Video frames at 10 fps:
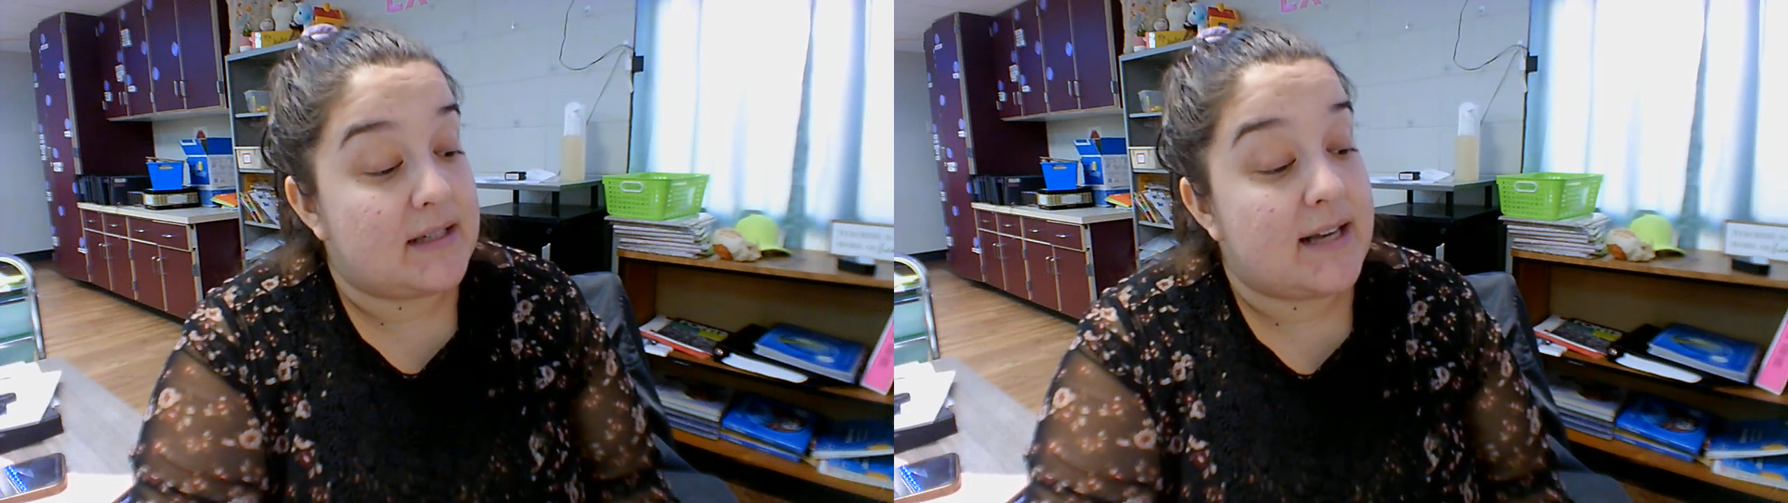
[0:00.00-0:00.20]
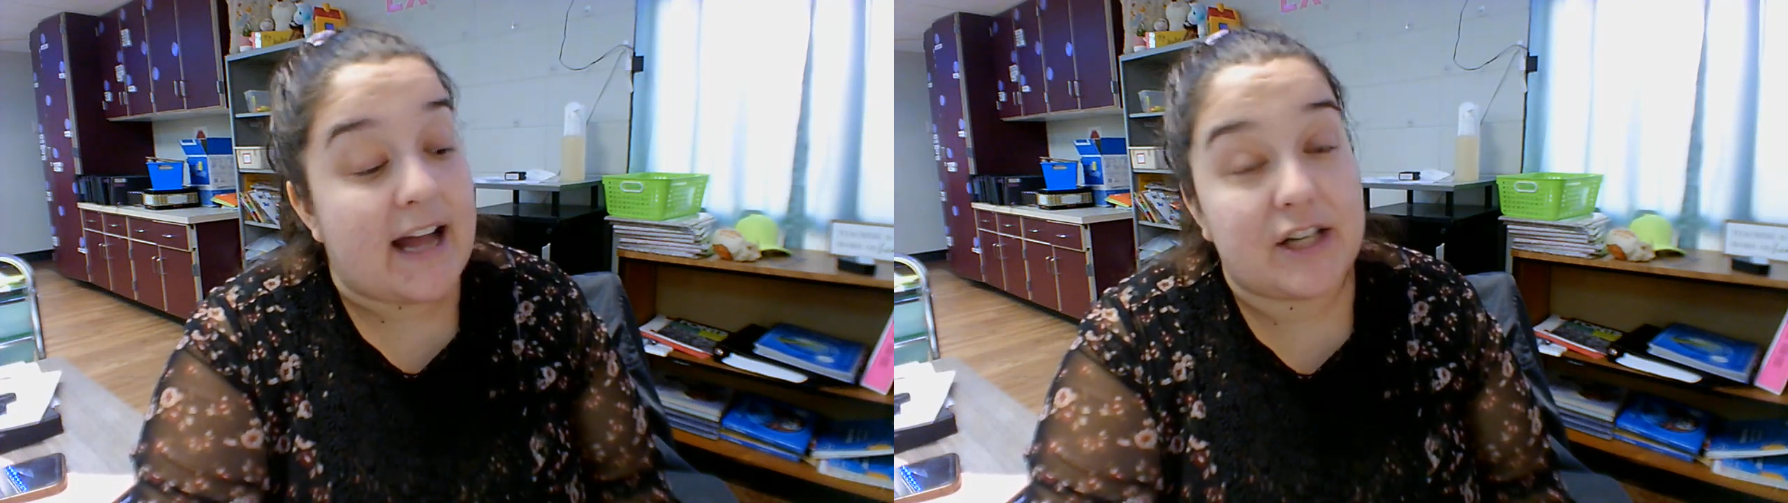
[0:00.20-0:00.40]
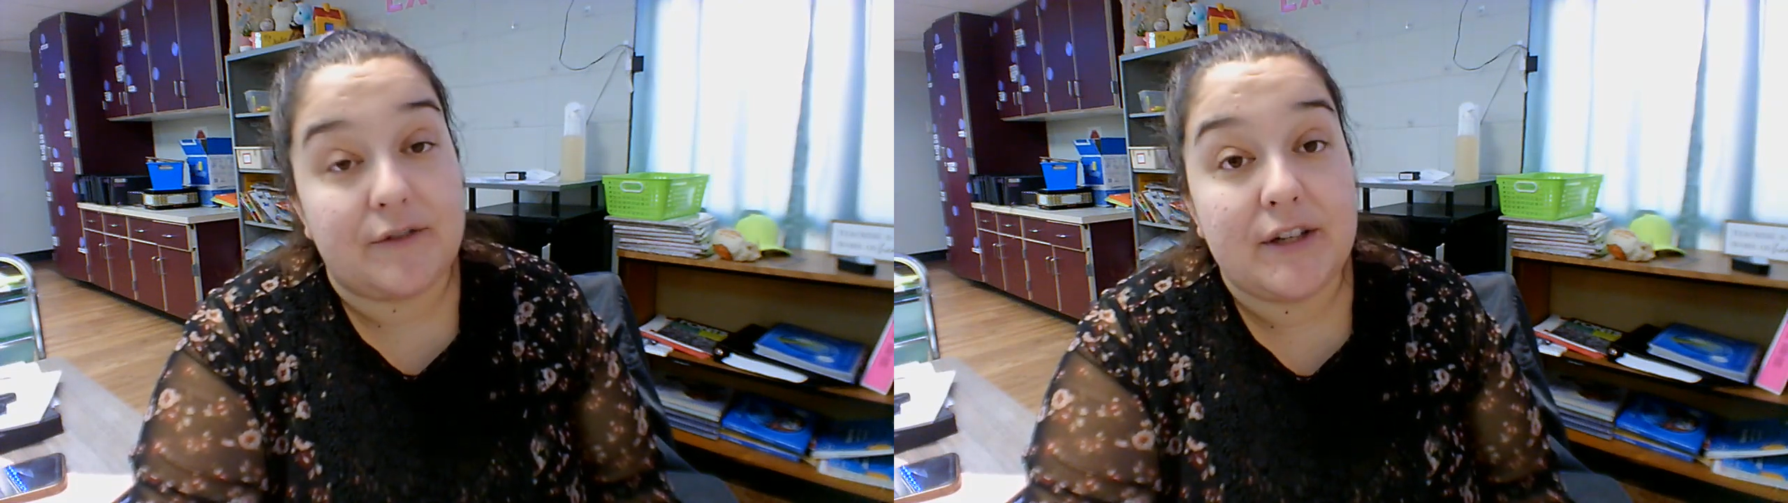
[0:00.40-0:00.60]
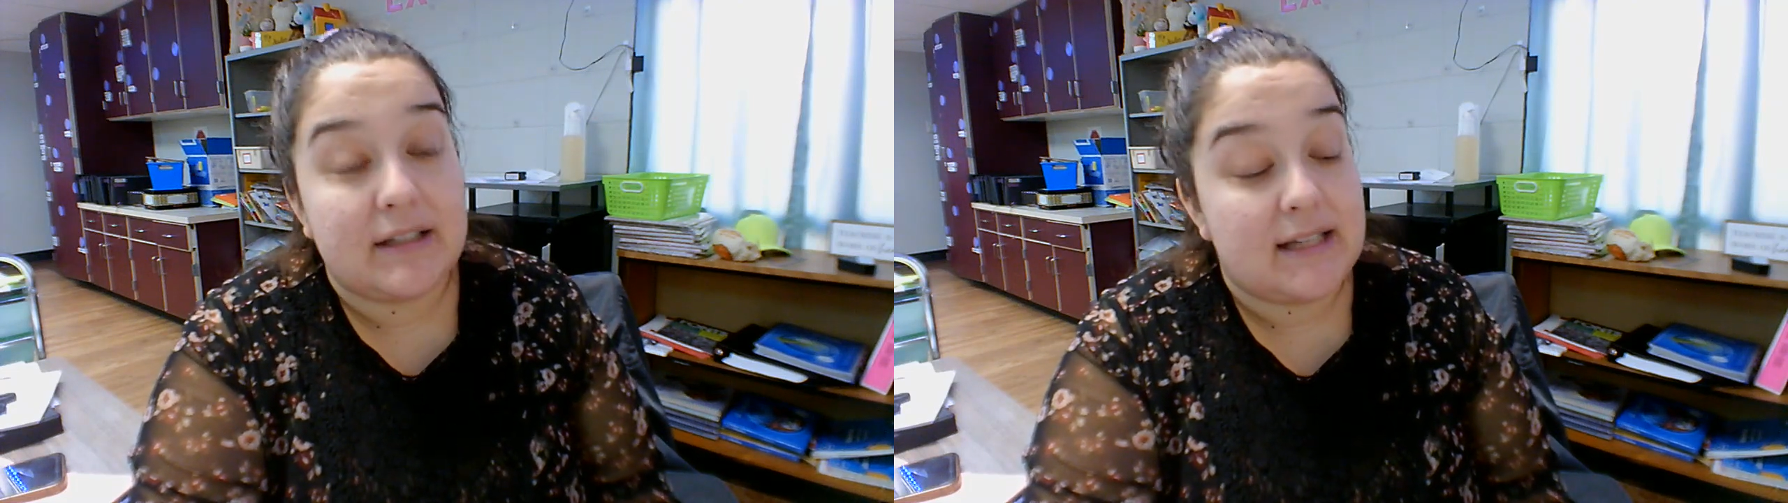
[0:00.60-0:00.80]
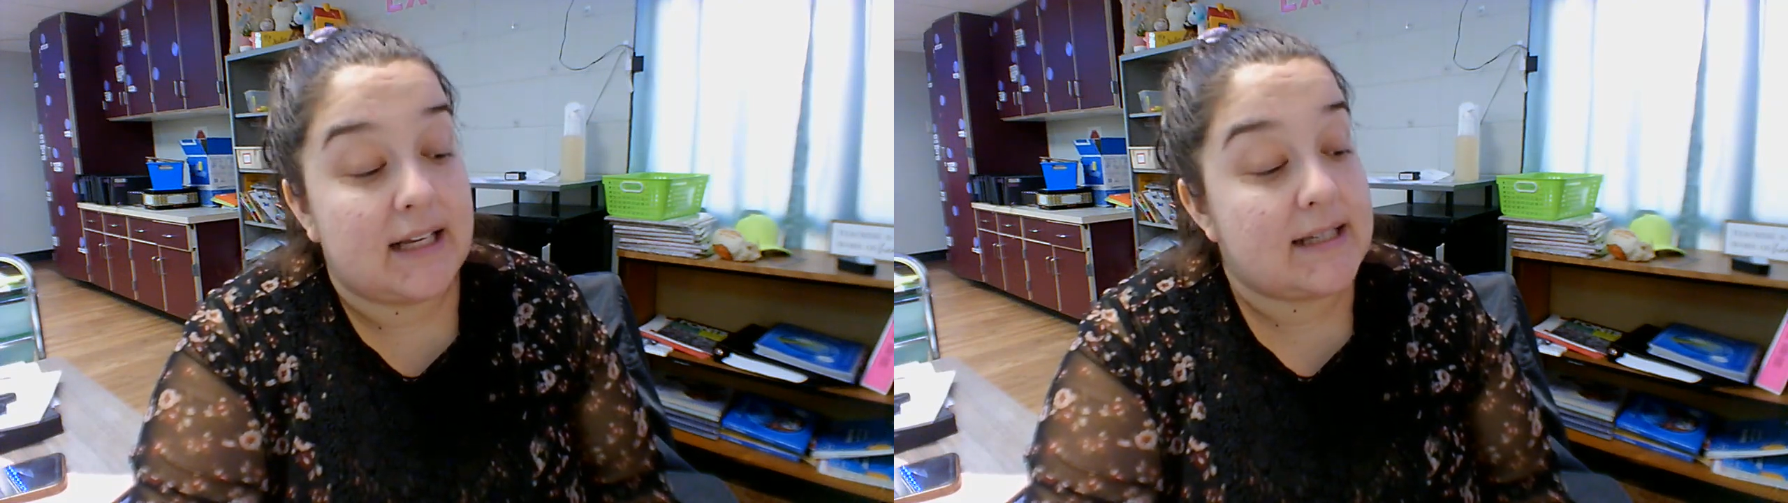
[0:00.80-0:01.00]
in
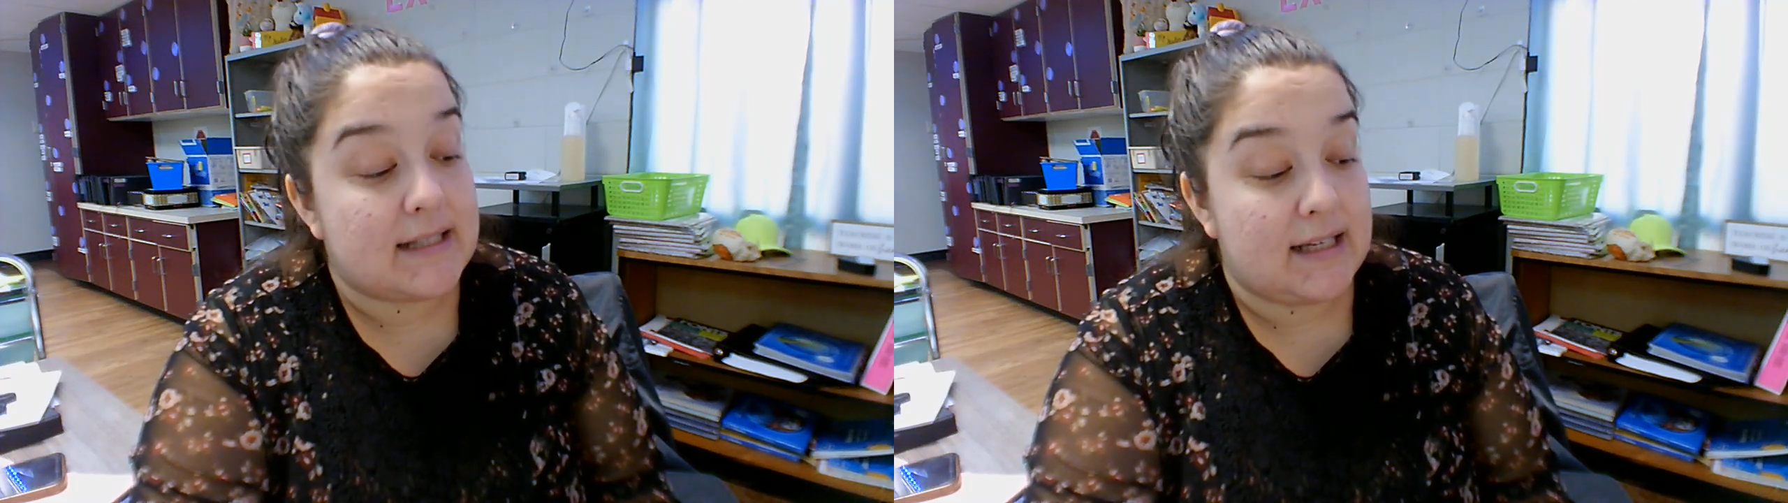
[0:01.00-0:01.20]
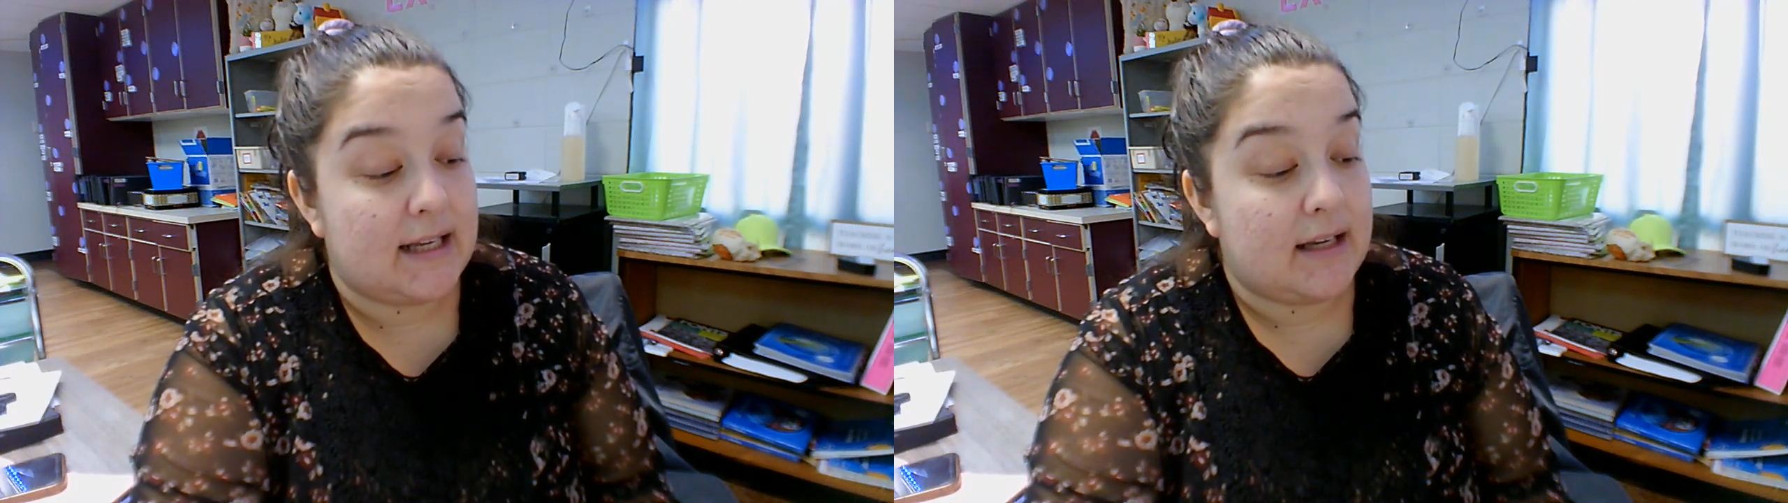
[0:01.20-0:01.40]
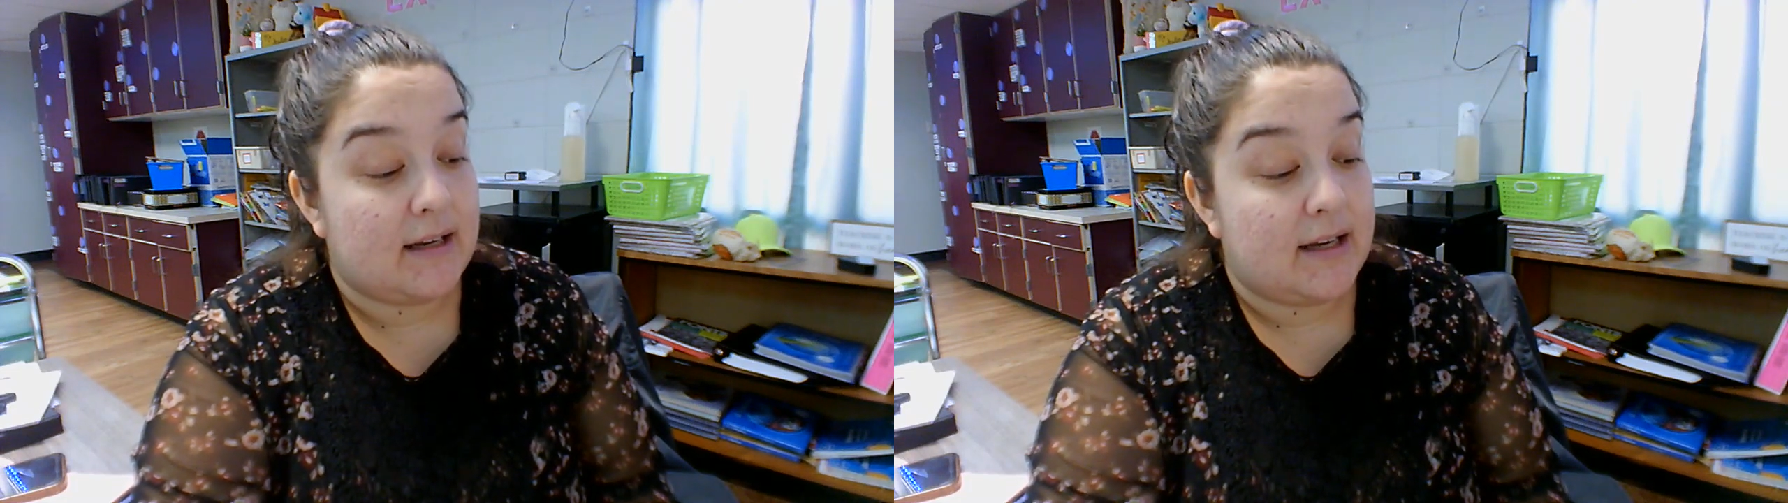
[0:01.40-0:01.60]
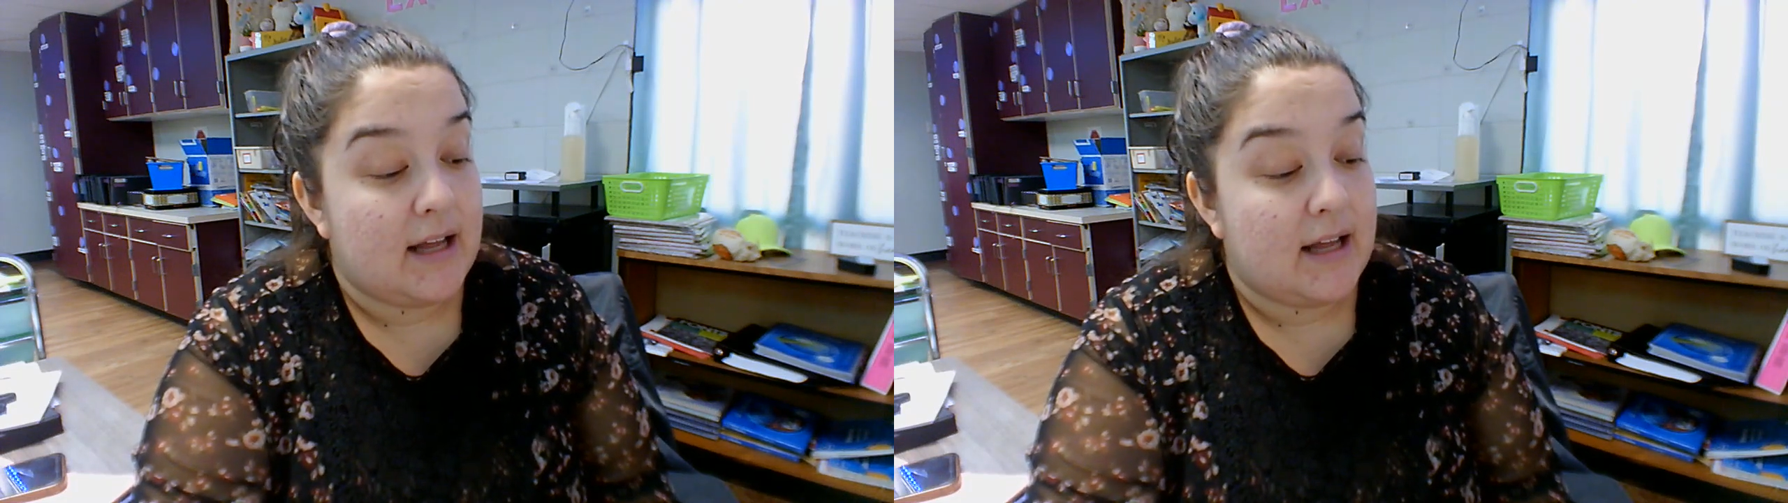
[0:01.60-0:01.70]
Nashville, Tennessee.